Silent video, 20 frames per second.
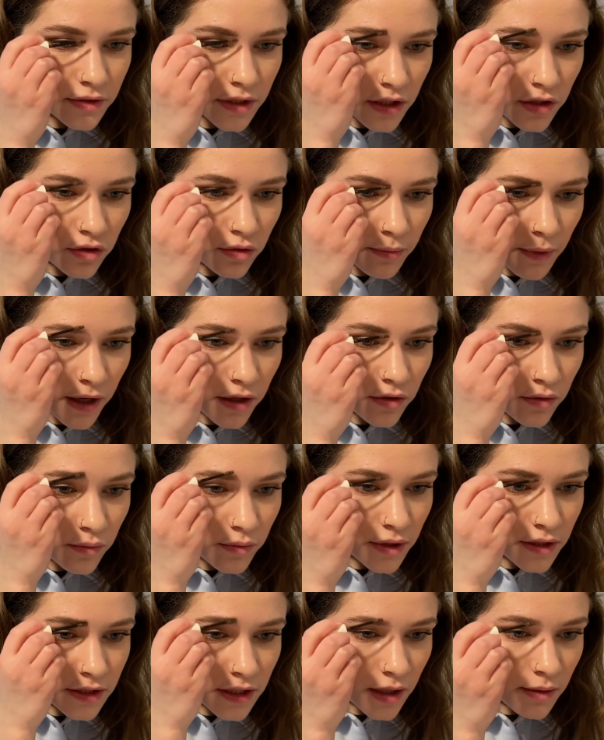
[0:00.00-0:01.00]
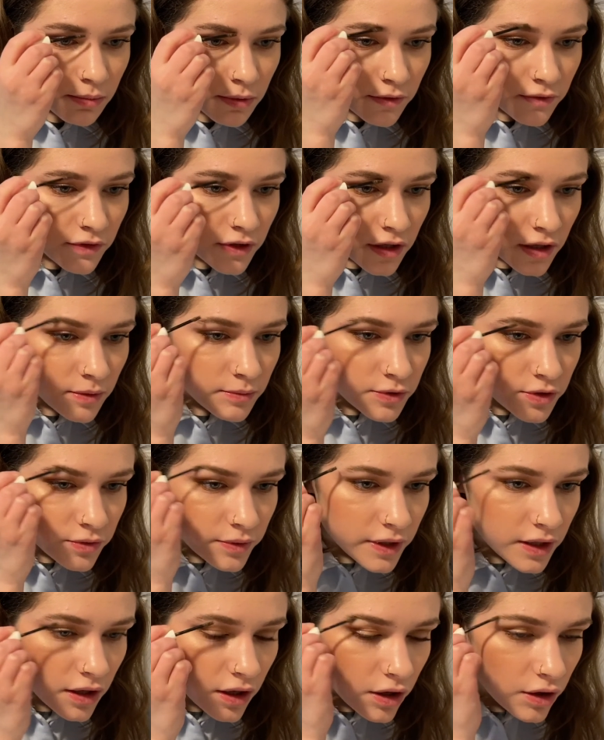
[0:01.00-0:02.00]
Like, no matter what type of look I'm
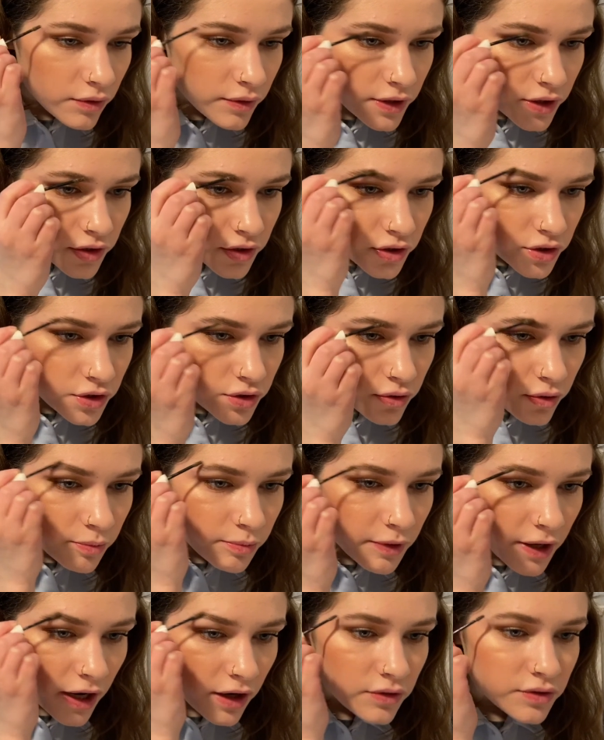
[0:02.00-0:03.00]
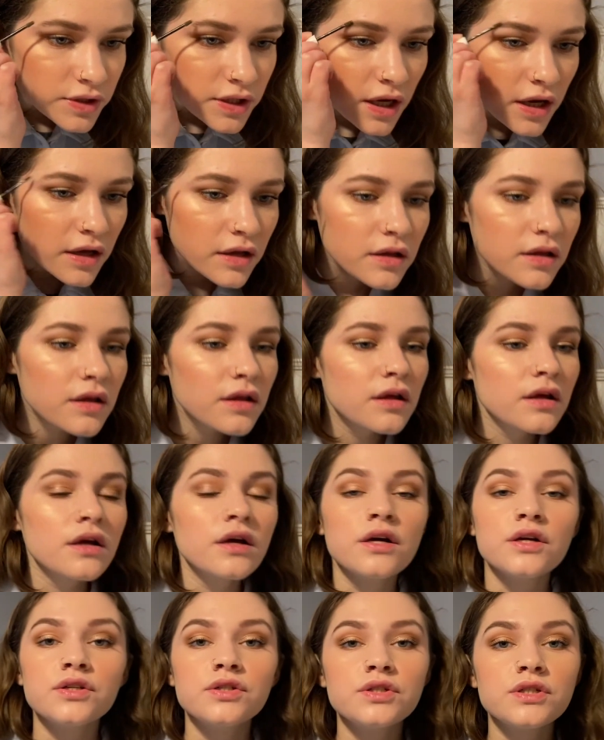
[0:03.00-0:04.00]
doing, I'll always just do a brow gel,
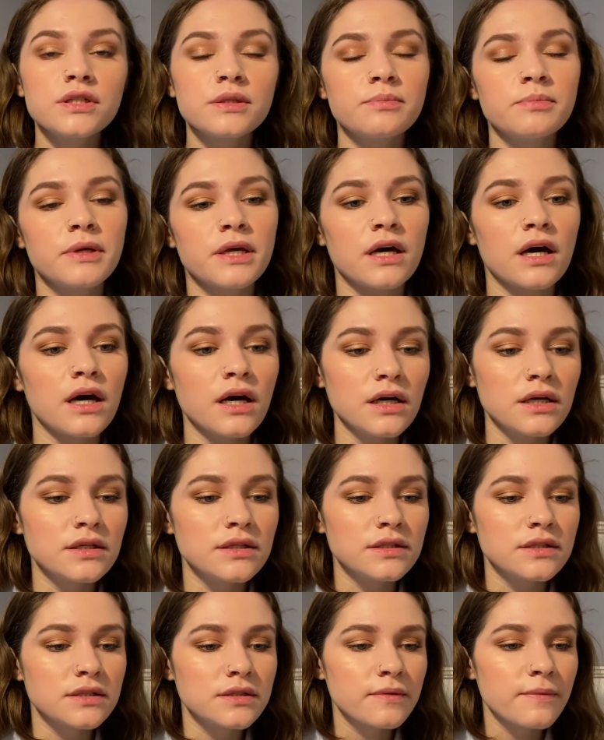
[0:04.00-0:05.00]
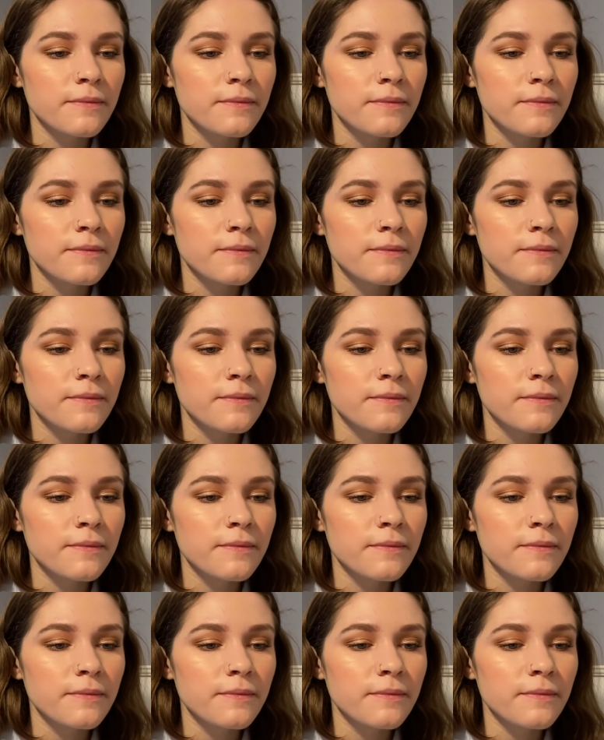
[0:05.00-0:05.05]
just because,